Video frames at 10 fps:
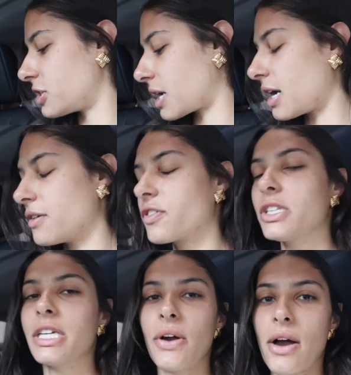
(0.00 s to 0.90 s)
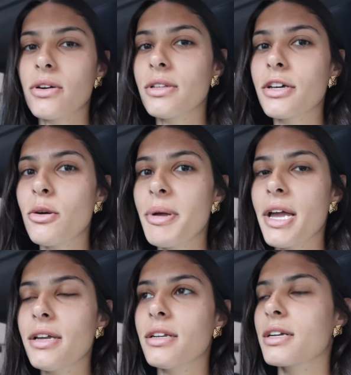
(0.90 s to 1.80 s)
to kind of clear out a little
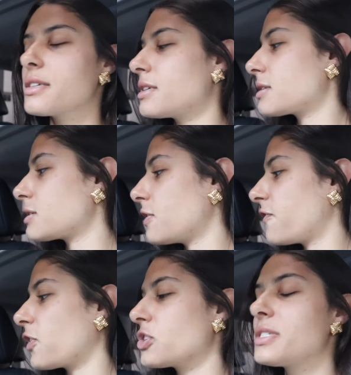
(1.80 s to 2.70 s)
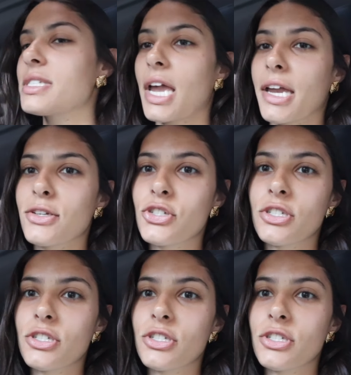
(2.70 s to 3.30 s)
bit because this is the first stage